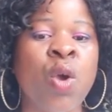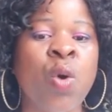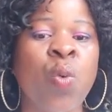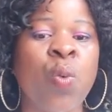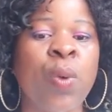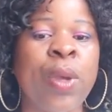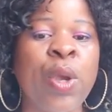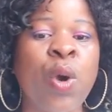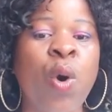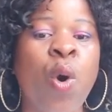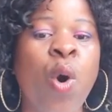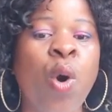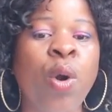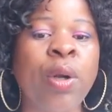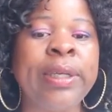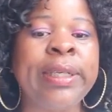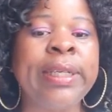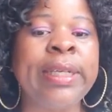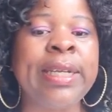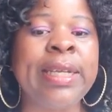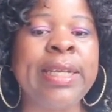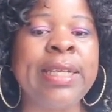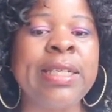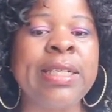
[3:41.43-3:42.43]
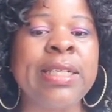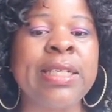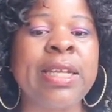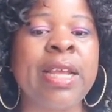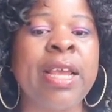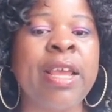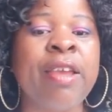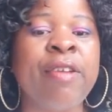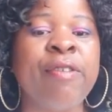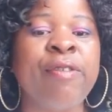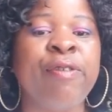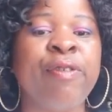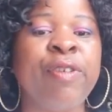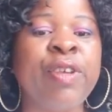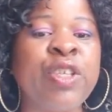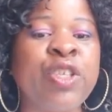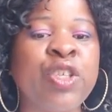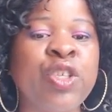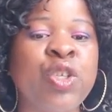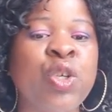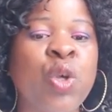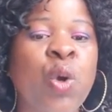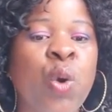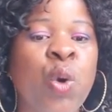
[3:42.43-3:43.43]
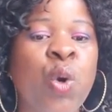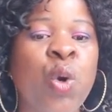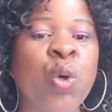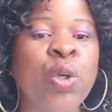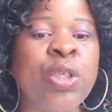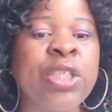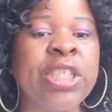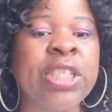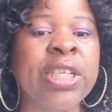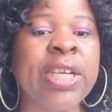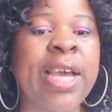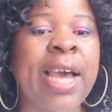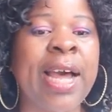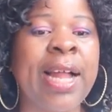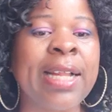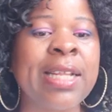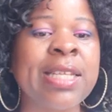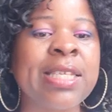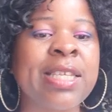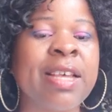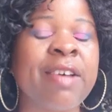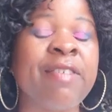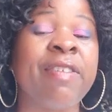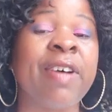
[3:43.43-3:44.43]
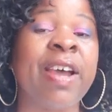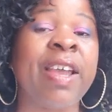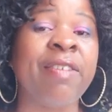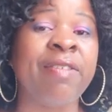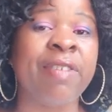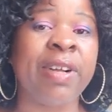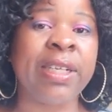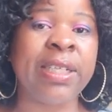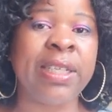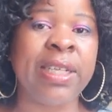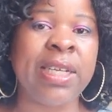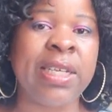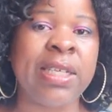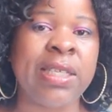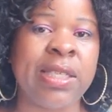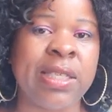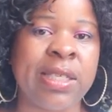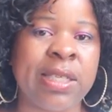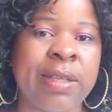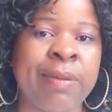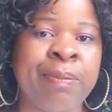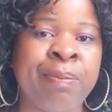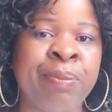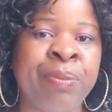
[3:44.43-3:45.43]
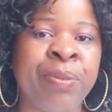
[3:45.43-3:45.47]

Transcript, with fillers: we all need physiological survival needs.